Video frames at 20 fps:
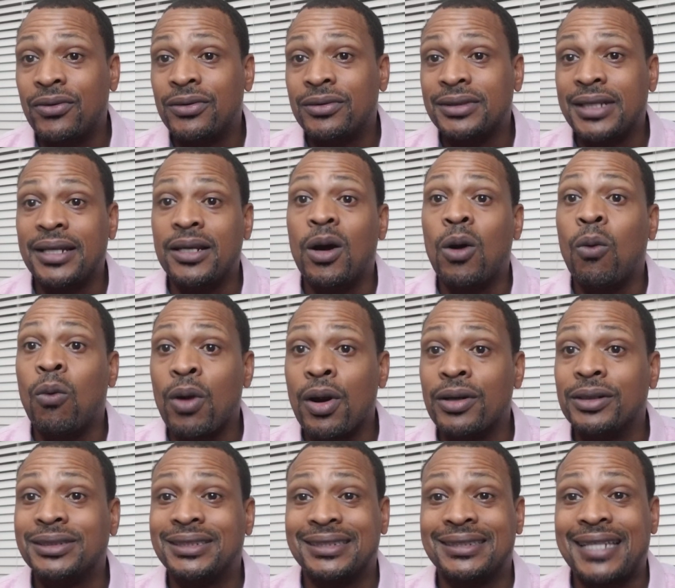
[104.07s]
They don't
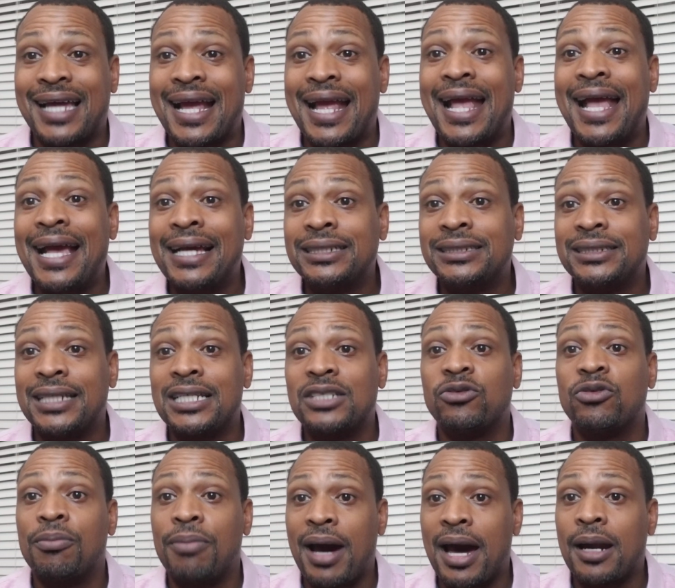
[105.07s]
work. Just like handshakes
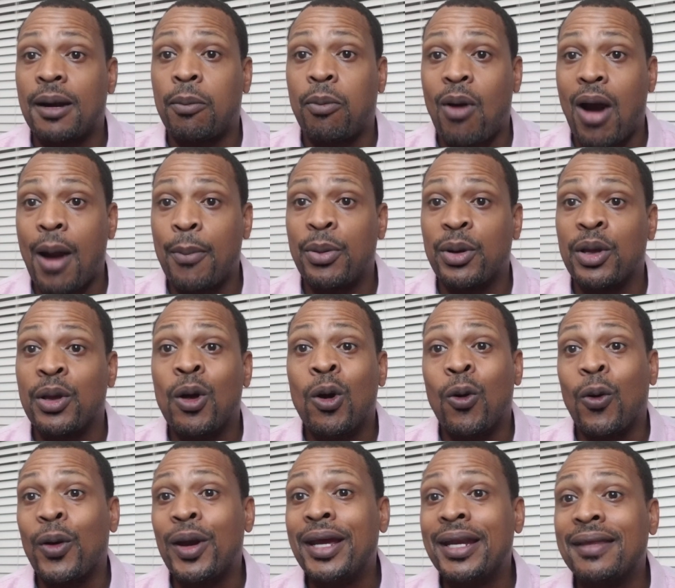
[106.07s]
when buying a property
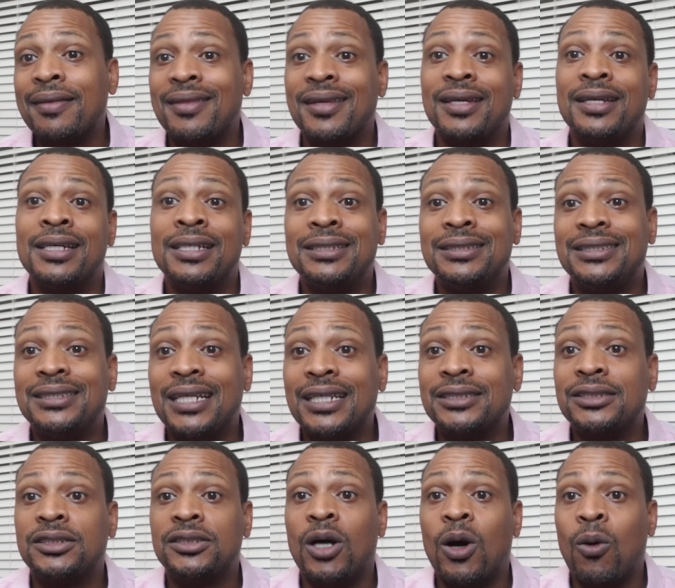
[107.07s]
or anything
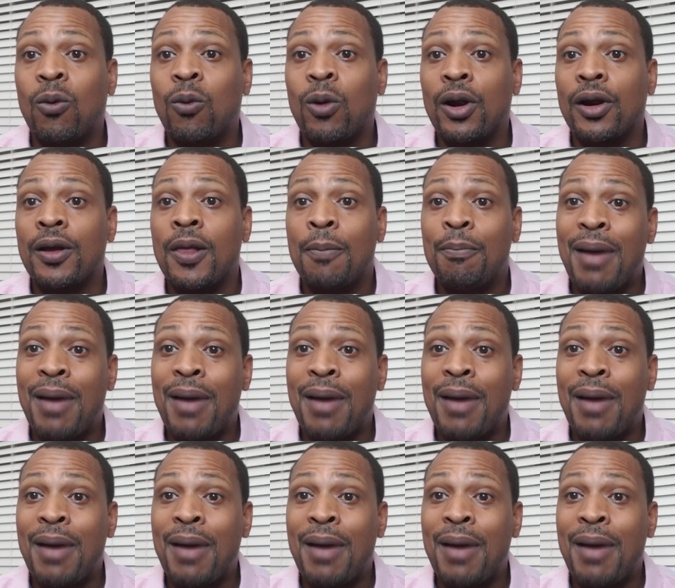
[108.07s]
just don't work.